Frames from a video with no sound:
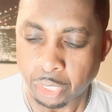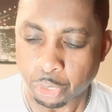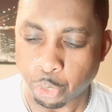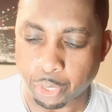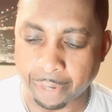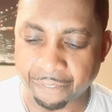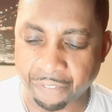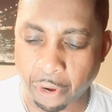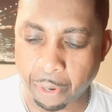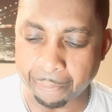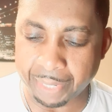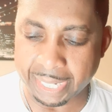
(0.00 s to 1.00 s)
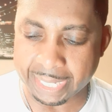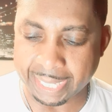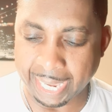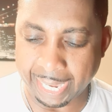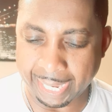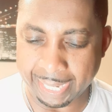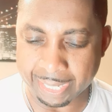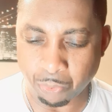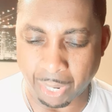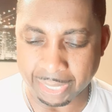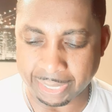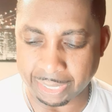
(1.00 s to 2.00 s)
To confirm these days,
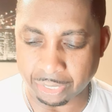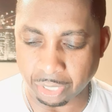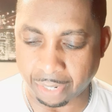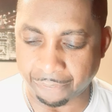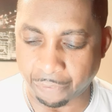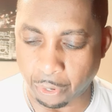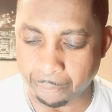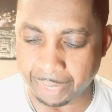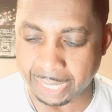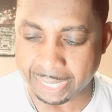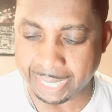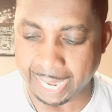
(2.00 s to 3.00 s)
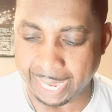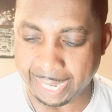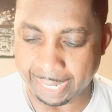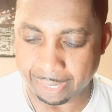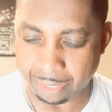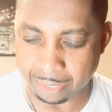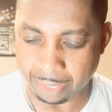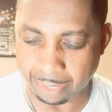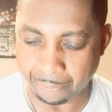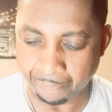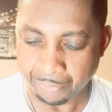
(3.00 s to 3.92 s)
watch this, to confirm these days,